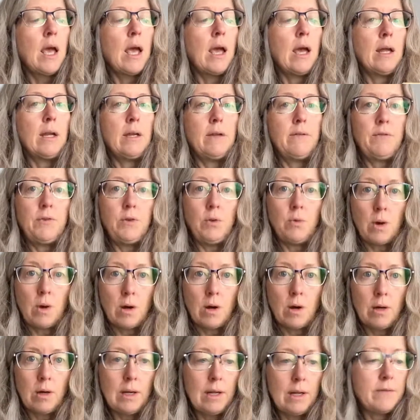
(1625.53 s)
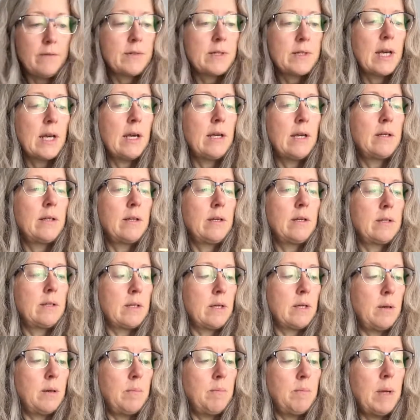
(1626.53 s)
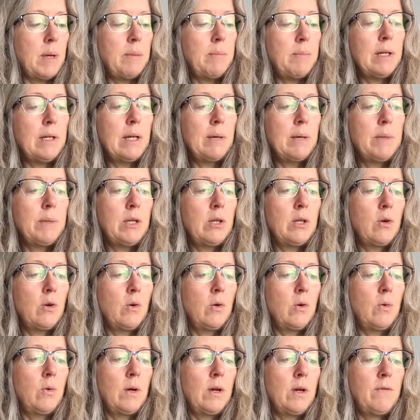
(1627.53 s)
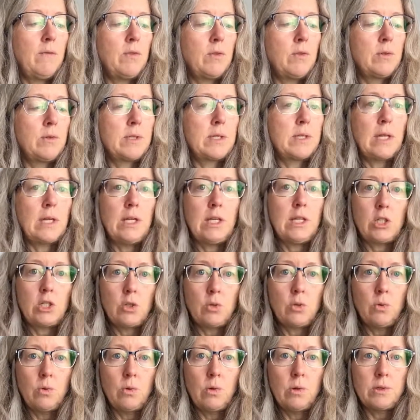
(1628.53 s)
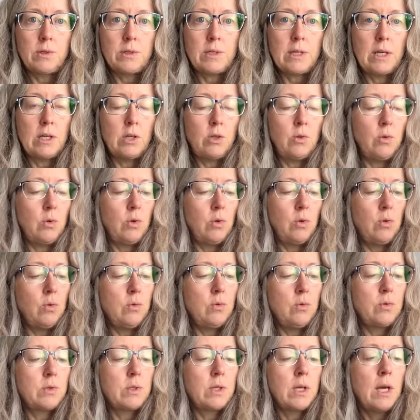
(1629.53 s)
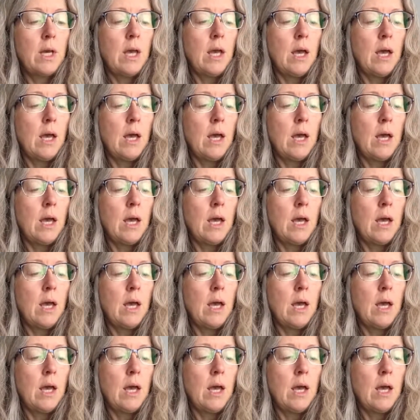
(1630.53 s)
And if you are left-handed, maybe let me know if there's any tools that you use